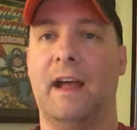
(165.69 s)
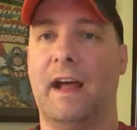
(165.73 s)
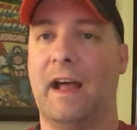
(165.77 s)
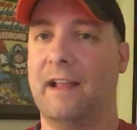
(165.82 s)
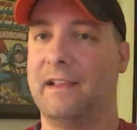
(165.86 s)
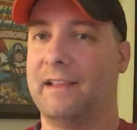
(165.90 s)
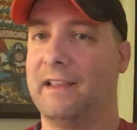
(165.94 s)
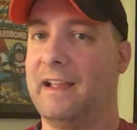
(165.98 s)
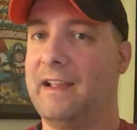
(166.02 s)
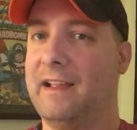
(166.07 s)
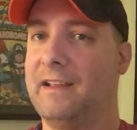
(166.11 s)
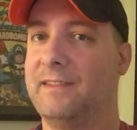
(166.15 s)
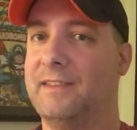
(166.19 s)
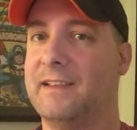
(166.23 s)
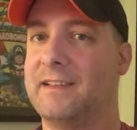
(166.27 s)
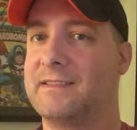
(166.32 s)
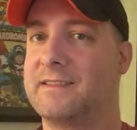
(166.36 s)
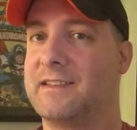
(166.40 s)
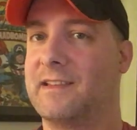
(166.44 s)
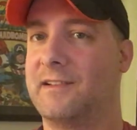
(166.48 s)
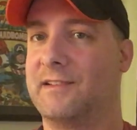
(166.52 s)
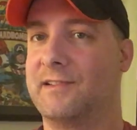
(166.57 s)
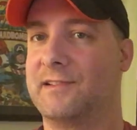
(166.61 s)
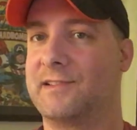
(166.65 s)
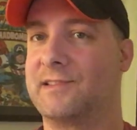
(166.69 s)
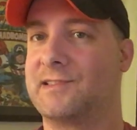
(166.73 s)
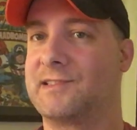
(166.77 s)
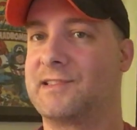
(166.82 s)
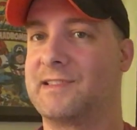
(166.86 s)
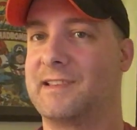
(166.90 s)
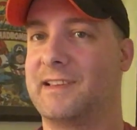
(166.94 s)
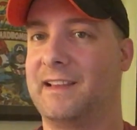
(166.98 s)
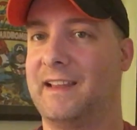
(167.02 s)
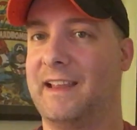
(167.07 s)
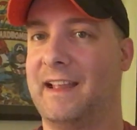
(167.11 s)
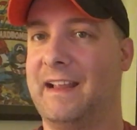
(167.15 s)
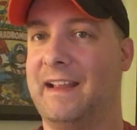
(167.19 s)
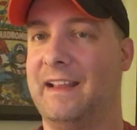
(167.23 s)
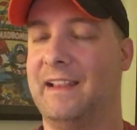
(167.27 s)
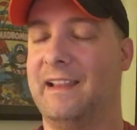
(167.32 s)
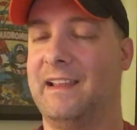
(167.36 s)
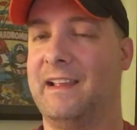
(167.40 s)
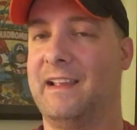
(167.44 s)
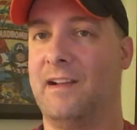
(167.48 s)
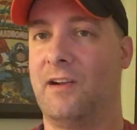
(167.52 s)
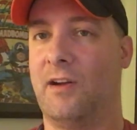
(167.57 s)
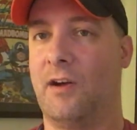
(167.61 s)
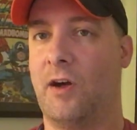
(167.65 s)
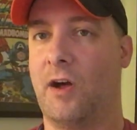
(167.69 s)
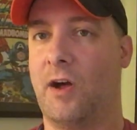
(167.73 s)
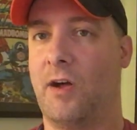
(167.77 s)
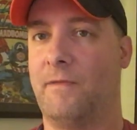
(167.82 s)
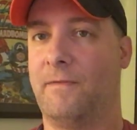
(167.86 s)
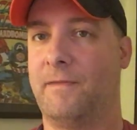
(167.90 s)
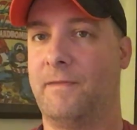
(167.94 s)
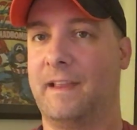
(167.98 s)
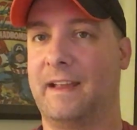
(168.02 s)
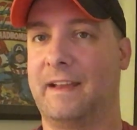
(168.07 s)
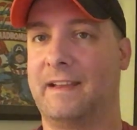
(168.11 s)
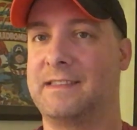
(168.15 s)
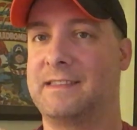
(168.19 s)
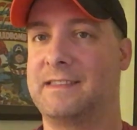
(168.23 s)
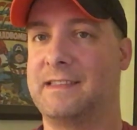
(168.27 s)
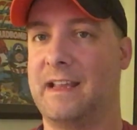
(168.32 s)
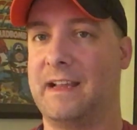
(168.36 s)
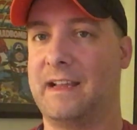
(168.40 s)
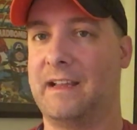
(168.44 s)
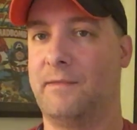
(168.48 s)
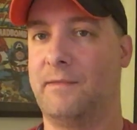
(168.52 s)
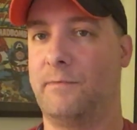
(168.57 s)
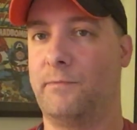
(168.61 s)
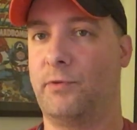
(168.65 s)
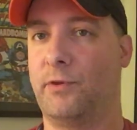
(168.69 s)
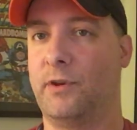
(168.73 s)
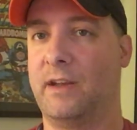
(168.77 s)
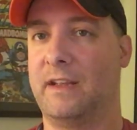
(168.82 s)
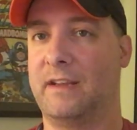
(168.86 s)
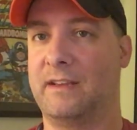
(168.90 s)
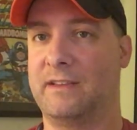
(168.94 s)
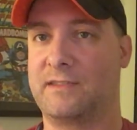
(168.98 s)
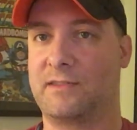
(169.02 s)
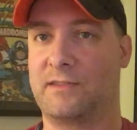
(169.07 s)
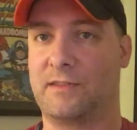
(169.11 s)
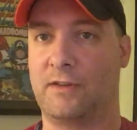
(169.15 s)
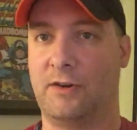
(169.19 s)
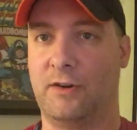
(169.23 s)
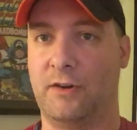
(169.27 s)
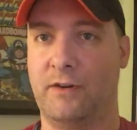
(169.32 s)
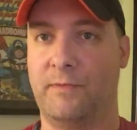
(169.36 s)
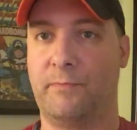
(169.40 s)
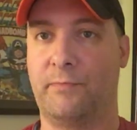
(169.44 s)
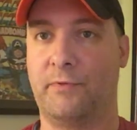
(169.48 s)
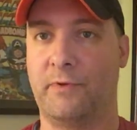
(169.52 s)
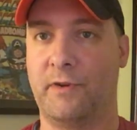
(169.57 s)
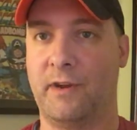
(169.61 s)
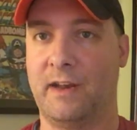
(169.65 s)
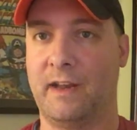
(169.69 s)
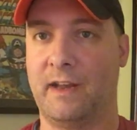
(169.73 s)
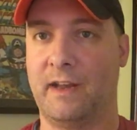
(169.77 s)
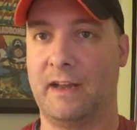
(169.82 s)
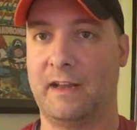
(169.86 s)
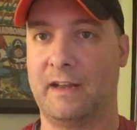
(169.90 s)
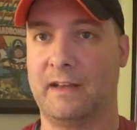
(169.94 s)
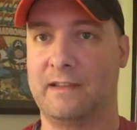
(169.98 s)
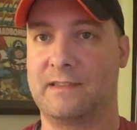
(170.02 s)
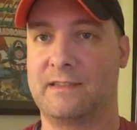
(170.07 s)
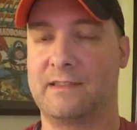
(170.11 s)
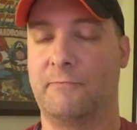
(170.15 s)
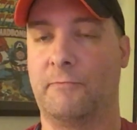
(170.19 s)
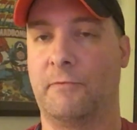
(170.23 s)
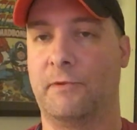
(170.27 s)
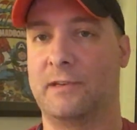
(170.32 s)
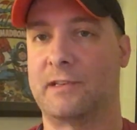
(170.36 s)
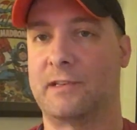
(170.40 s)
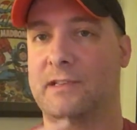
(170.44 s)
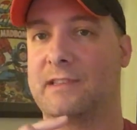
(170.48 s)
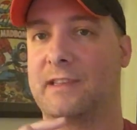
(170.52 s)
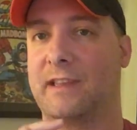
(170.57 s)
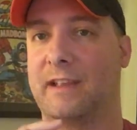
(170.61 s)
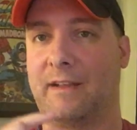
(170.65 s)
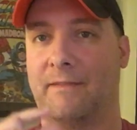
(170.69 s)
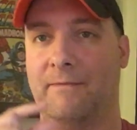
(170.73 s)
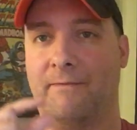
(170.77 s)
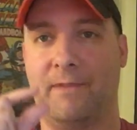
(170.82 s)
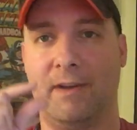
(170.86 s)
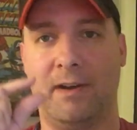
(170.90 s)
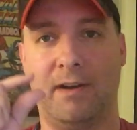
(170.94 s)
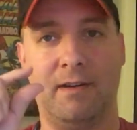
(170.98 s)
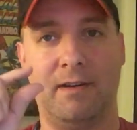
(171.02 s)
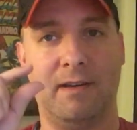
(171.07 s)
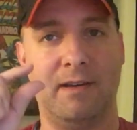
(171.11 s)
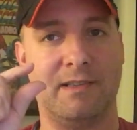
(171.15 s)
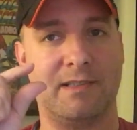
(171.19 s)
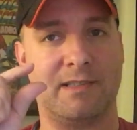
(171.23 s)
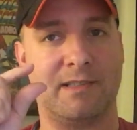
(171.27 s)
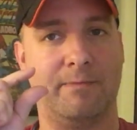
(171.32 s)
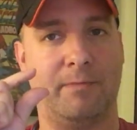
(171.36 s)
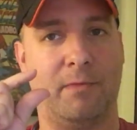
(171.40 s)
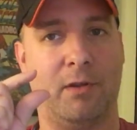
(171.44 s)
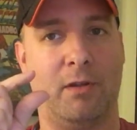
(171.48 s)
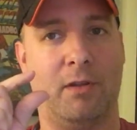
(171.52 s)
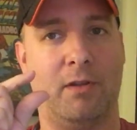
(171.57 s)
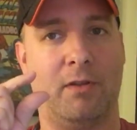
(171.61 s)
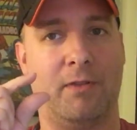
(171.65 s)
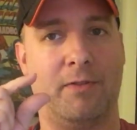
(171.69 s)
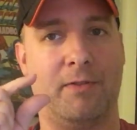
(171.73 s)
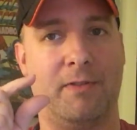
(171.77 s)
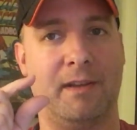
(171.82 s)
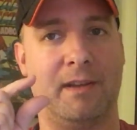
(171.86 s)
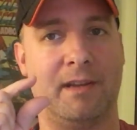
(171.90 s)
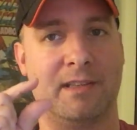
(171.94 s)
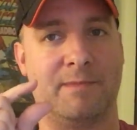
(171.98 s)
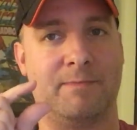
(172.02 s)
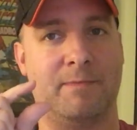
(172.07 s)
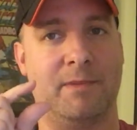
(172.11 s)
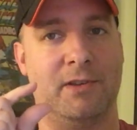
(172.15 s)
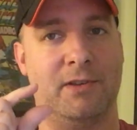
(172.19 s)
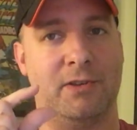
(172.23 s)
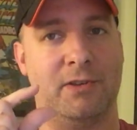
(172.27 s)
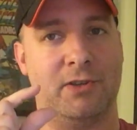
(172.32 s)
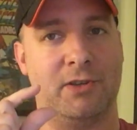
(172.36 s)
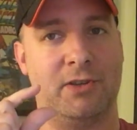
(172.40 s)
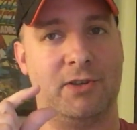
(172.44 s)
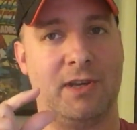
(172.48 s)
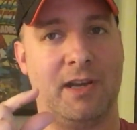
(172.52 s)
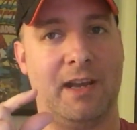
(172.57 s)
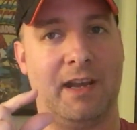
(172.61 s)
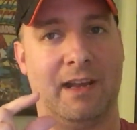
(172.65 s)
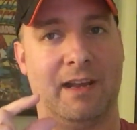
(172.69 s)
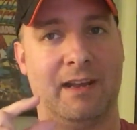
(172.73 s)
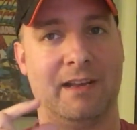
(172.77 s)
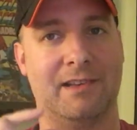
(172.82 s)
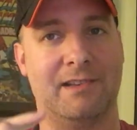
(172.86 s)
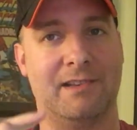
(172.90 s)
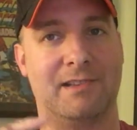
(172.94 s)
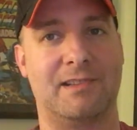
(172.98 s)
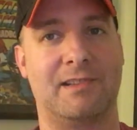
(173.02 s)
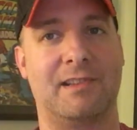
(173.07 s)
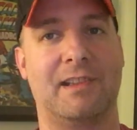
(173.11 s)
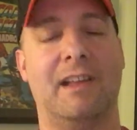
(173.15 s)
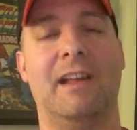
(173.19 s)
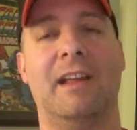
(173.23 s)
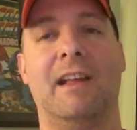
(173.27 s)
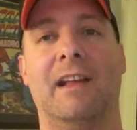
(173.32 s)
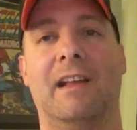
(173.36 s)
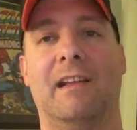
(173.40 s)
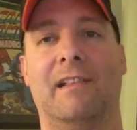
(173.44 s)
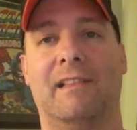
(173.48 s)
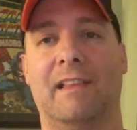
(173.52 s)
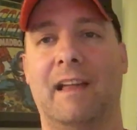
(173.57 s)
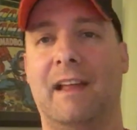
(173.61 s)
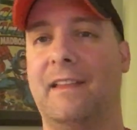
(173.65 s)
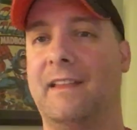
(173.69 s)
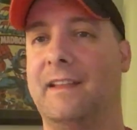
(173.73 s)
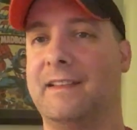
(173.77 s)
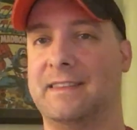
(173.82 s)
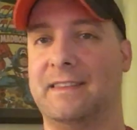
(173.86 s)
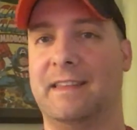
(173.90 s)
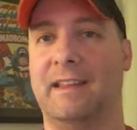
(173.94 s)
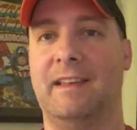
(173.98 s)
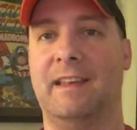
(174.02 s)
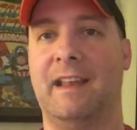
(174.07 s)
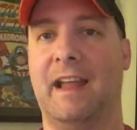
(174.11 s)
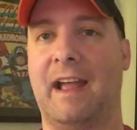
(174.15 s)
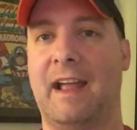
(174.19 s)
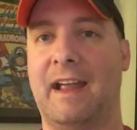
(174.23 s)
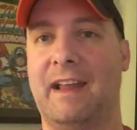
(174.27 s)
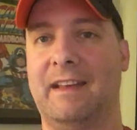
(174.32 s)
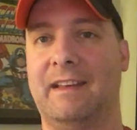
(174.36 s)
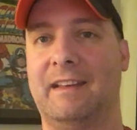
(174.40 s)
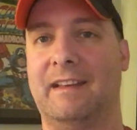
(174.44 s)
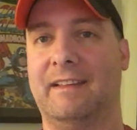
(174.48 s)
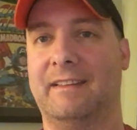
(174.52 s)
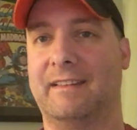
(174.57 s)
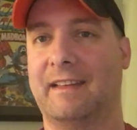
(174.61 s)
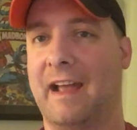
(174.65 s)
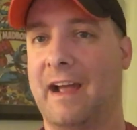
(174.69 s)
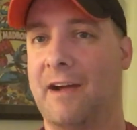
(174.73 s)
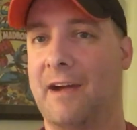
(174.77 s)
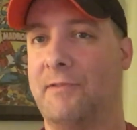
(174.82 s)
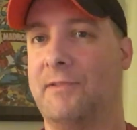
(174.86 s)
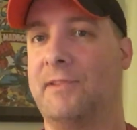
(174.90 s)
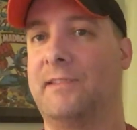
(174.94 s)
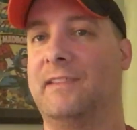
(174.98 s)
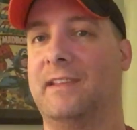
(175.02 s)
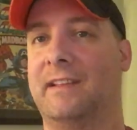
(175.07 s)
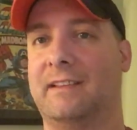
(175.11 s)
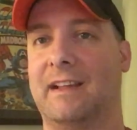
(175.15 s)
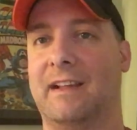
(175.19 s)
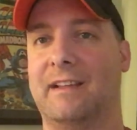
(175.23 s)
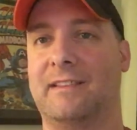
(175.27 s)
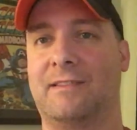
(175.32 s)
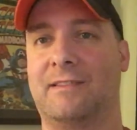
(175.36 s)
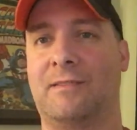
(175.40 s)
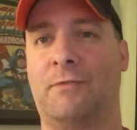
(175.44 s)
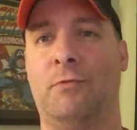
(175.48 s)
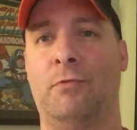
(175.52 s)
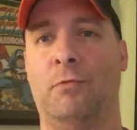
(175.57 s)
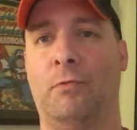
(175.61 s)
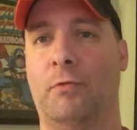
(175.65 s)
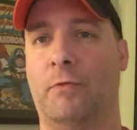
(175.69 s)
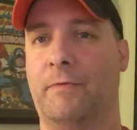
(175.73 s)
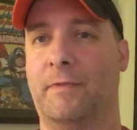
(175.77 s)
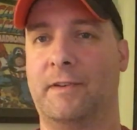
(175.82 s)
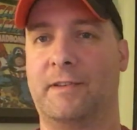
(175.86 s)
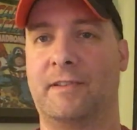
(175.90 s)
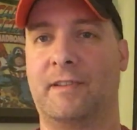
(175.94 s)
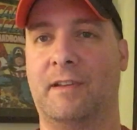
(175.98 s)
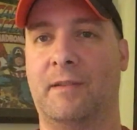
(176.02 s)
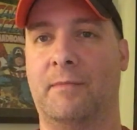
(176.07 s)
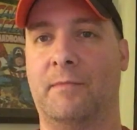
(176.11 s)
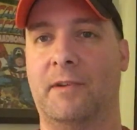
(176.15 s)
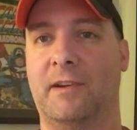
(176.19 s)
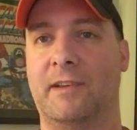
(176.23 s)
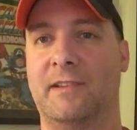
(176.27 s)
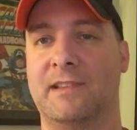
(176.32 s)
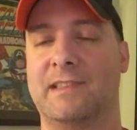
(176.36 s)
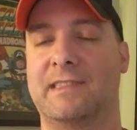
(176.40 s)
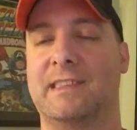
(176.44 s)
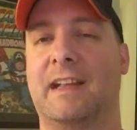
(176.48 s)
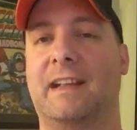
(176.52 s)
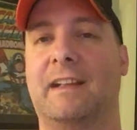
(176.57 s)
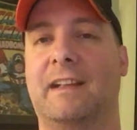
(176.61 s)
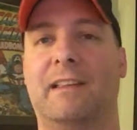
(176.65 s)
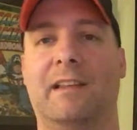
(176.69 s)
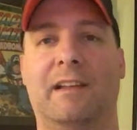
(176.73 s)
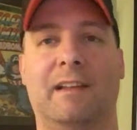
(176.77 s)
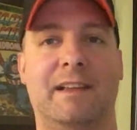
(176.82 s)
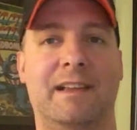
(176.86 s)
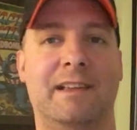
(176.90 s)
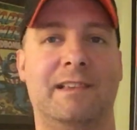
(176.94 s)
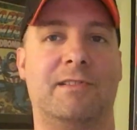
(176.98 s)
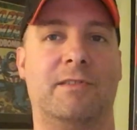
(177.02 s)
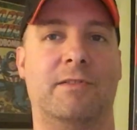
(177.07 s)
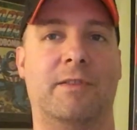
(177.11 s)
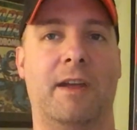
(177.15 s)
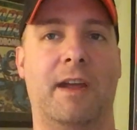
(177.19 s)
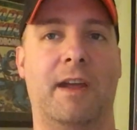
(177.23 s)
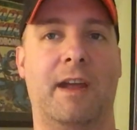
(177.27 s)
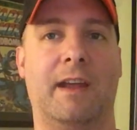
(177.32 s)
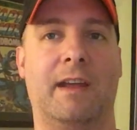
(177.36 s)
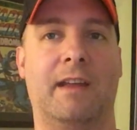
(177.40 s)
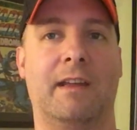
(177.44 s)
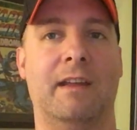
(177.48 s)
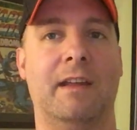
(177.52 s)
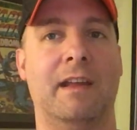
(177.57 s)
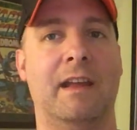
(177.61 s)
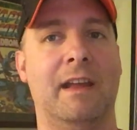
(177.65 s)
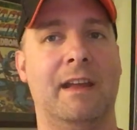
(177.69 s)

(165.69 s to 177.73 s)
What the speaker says: I like things that are slightly off, like second printings, third printings, where just like a very small thing has been changed. A lot of that's in the 90s. I always think that's cool for some reason. It's like a little Easter egg.